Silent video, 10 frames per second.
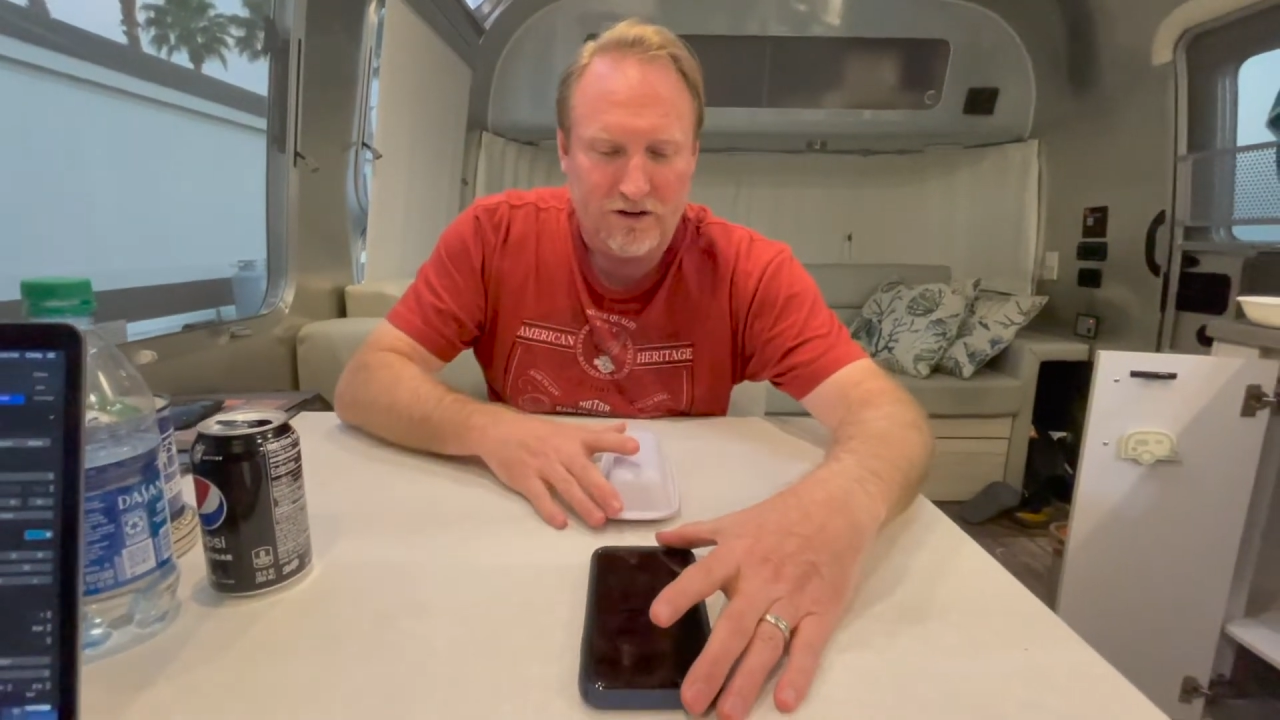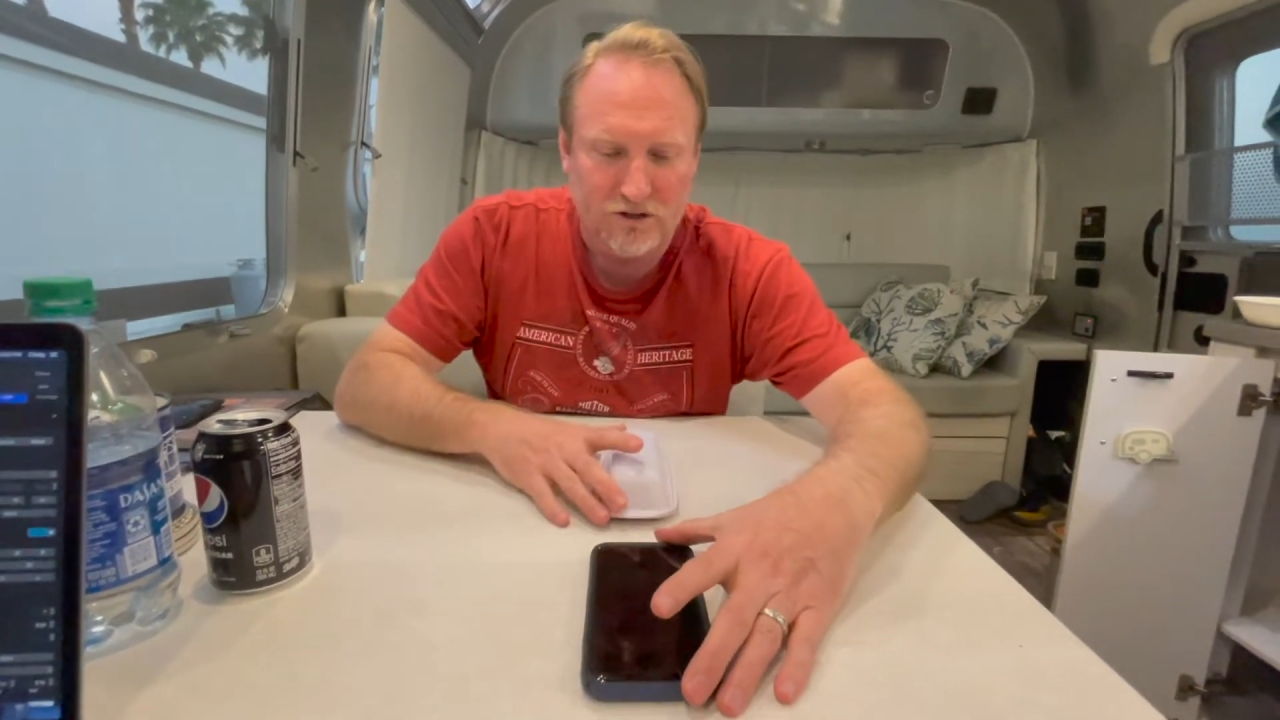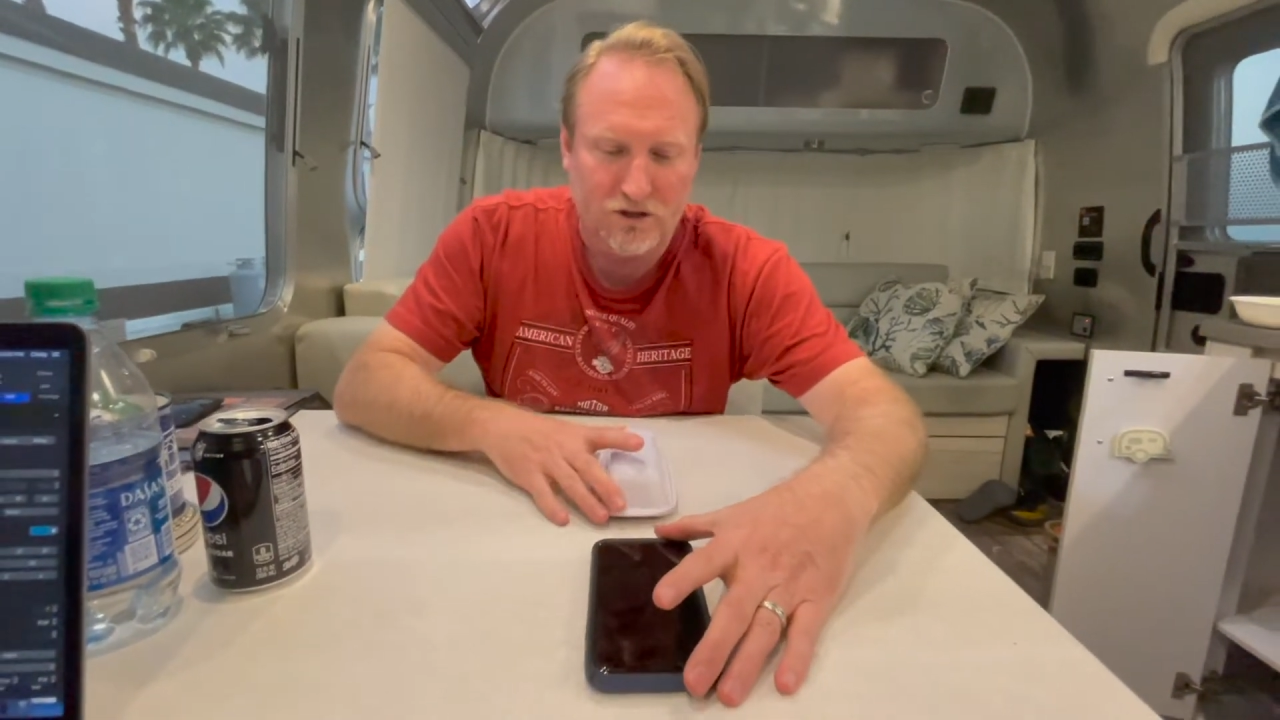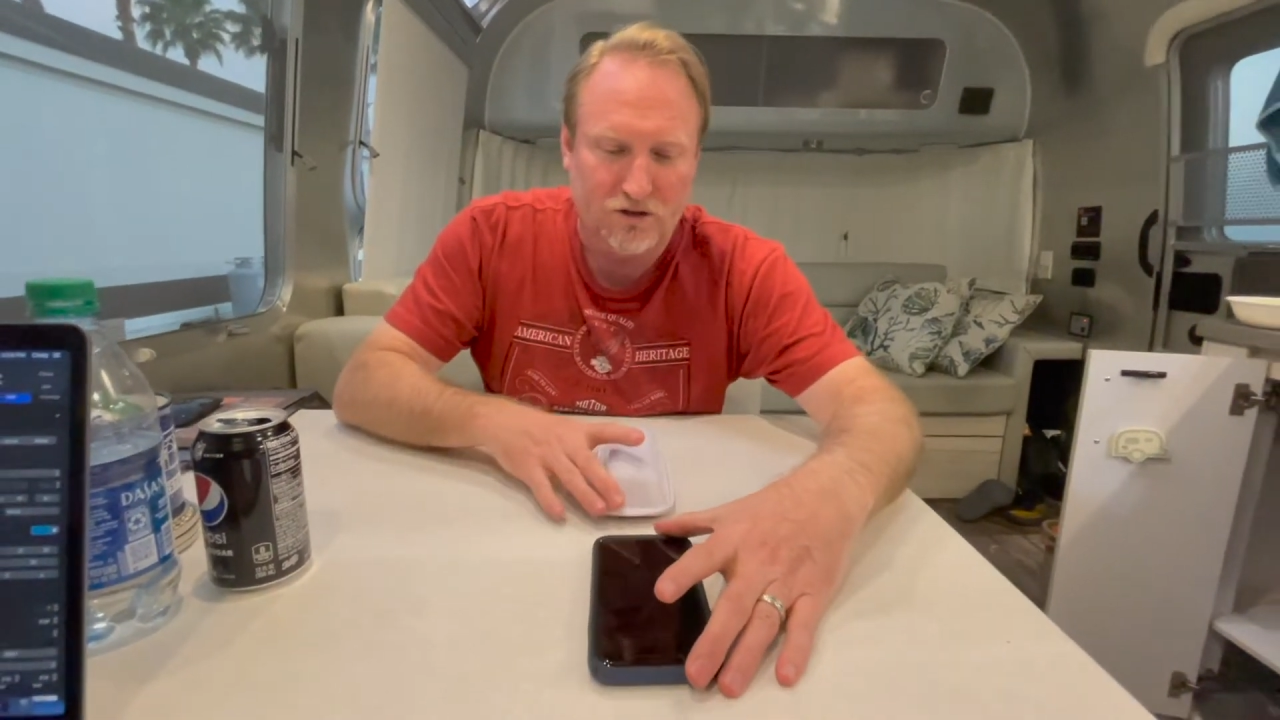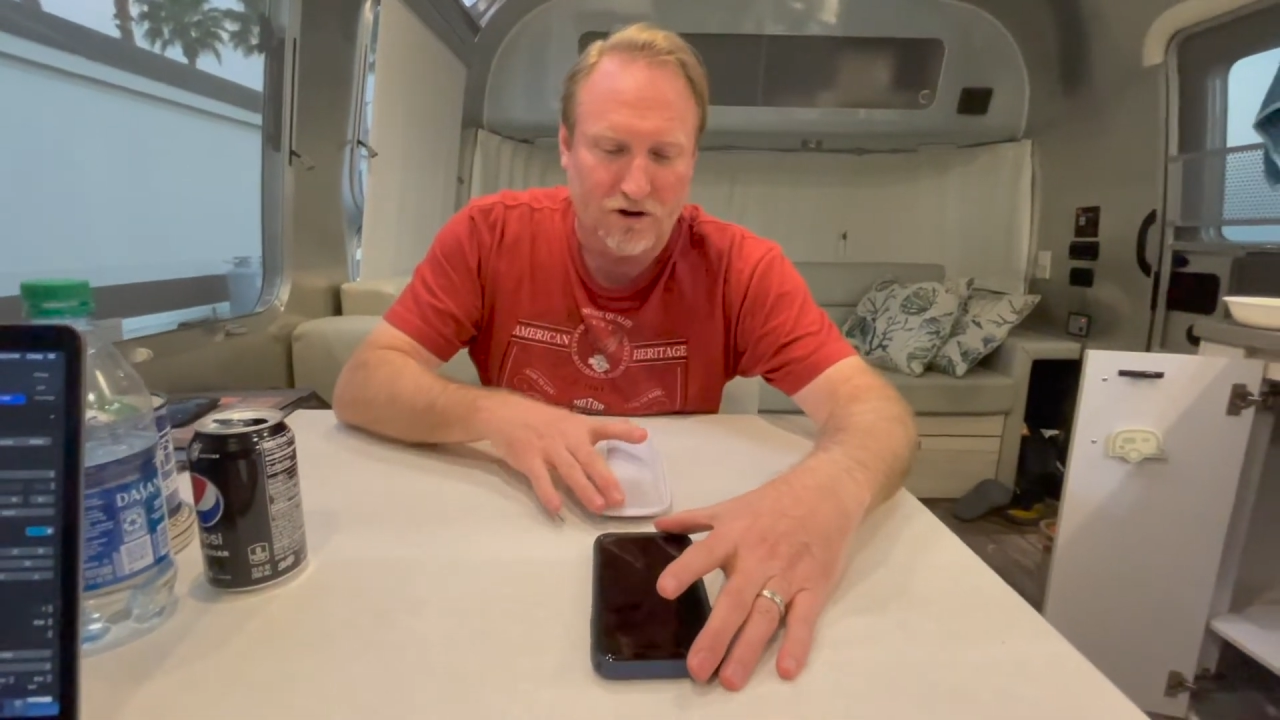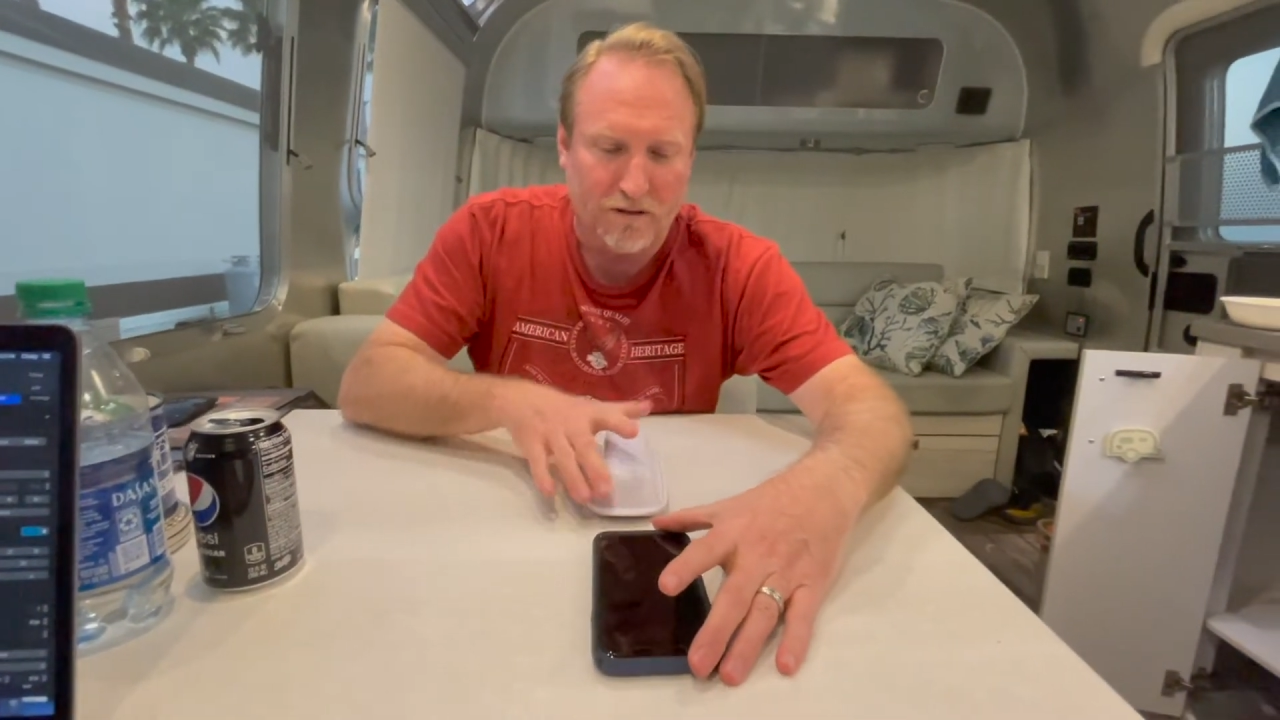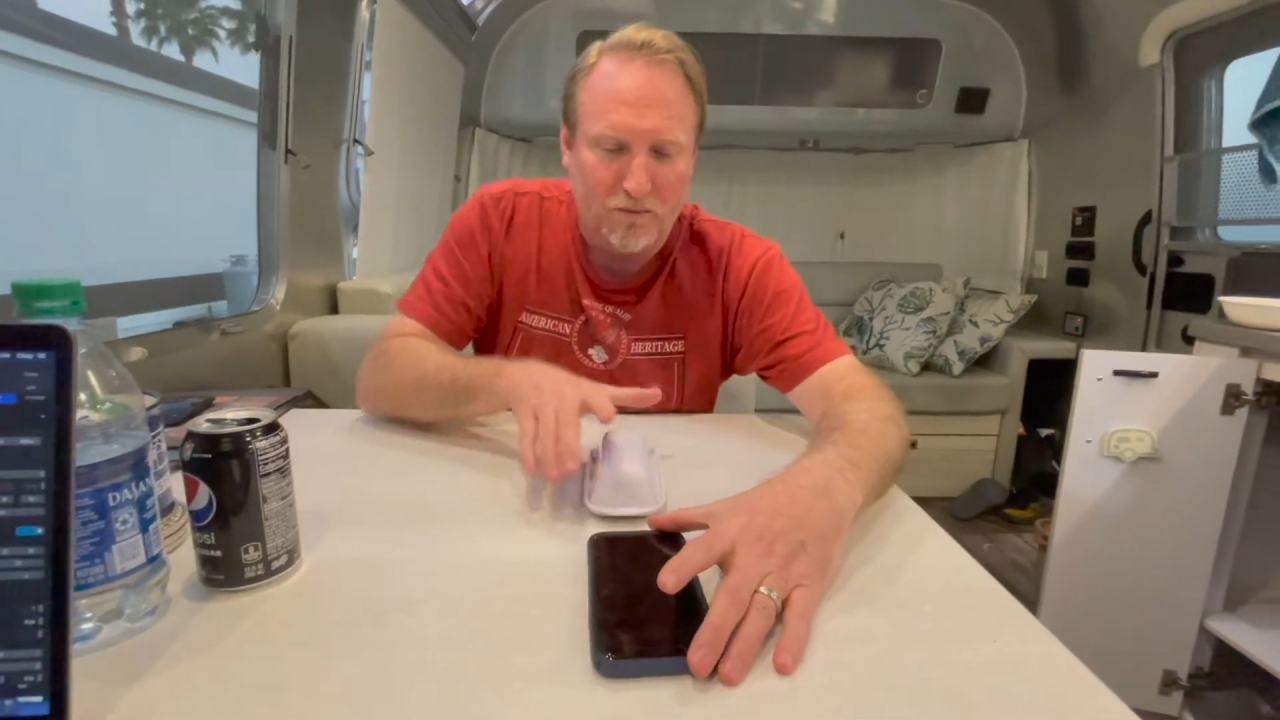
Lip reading: the truck